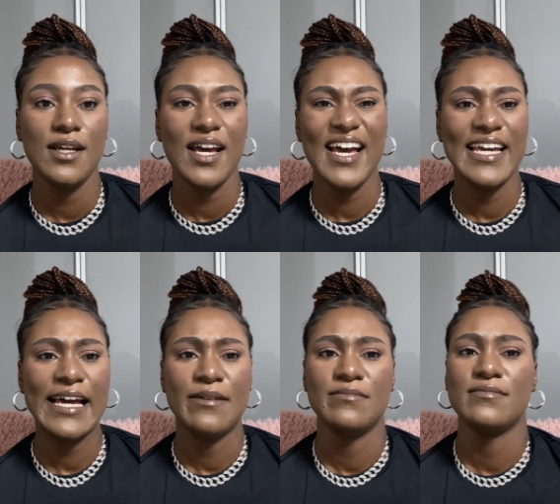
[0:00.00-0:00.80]
I
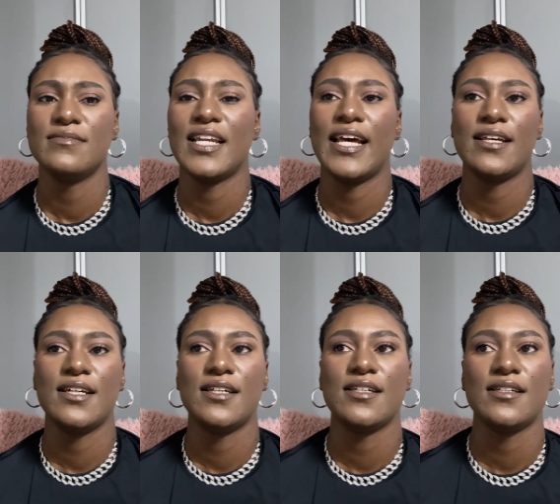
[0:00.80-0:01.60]
am. Like,
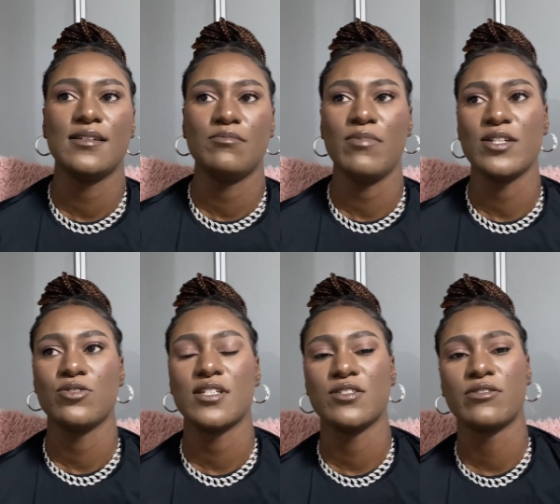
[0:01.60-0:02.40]
my
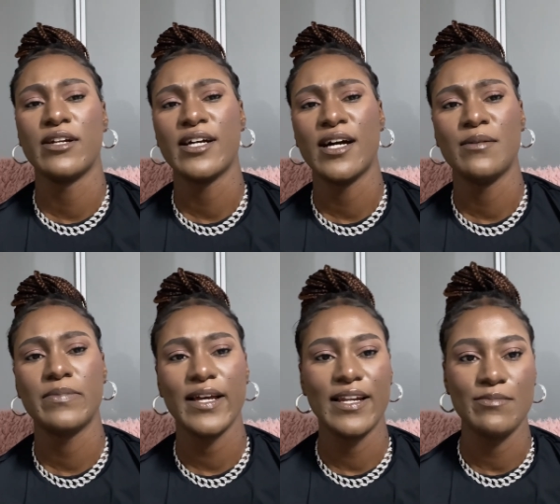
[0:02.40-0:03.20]
daughter's growing up
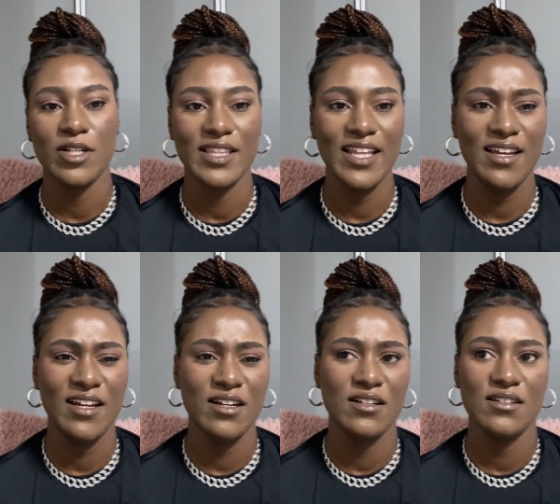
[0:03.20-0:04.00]
and I'm not
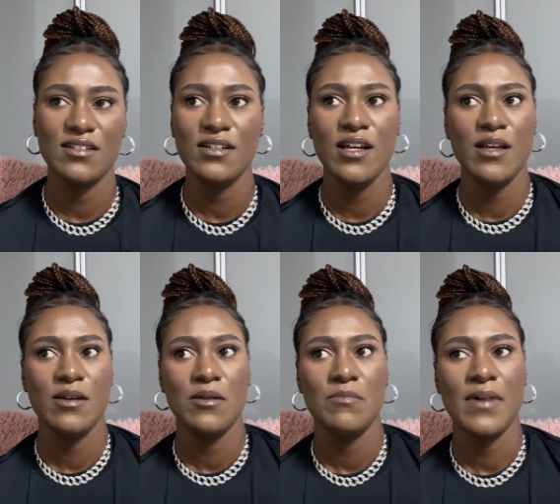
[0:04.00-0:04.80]
there.
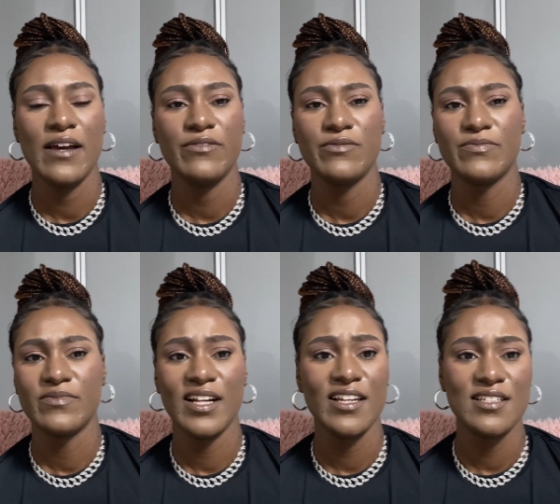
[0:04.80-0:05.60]
My
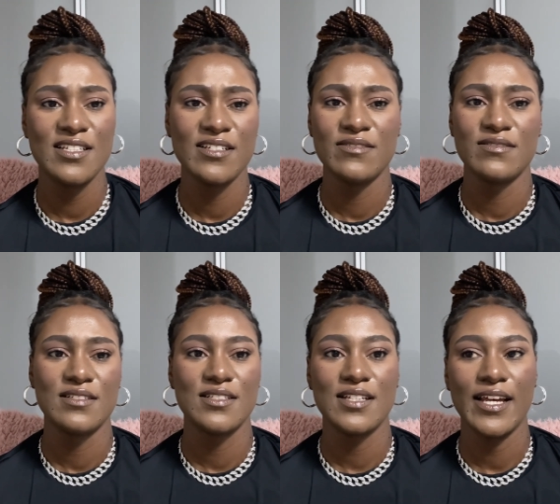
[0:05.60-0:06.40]

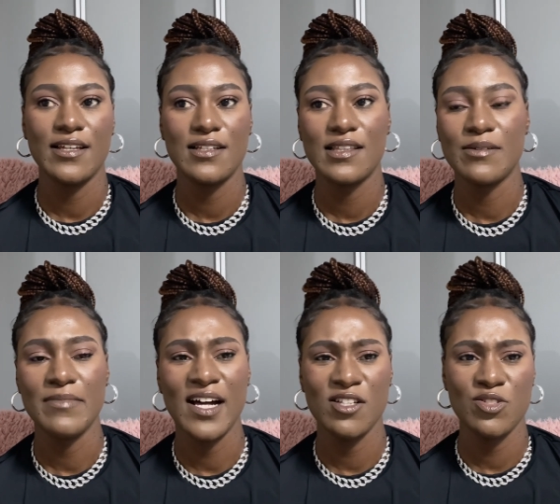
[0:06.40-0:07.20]
relatives, like the
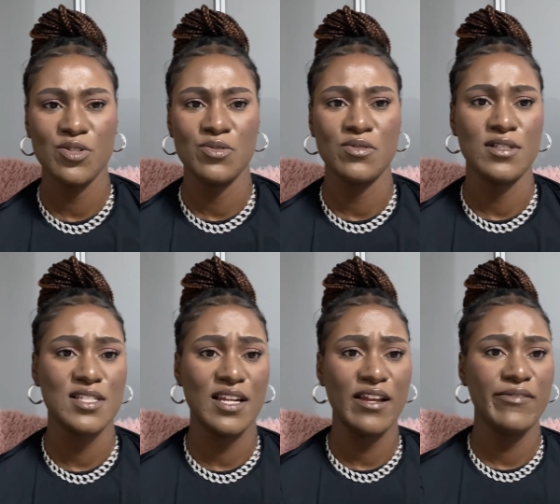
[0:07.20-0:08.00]
milestones
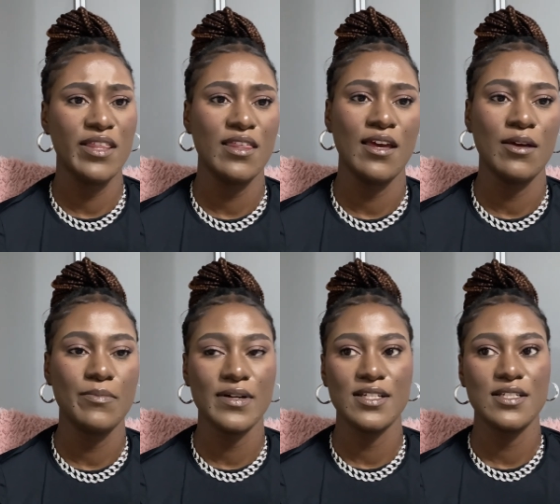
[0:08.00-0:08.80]
and everything,
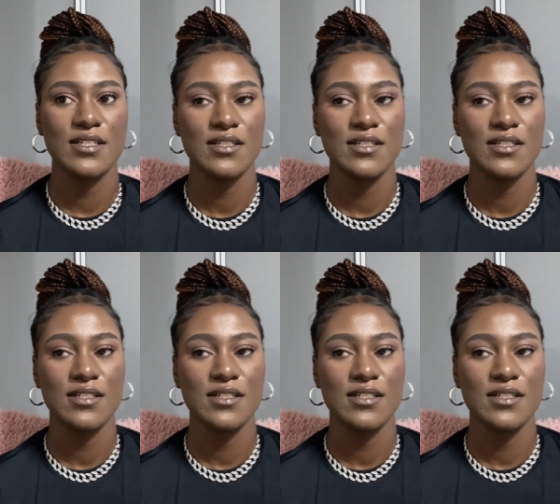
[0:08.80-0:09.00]
but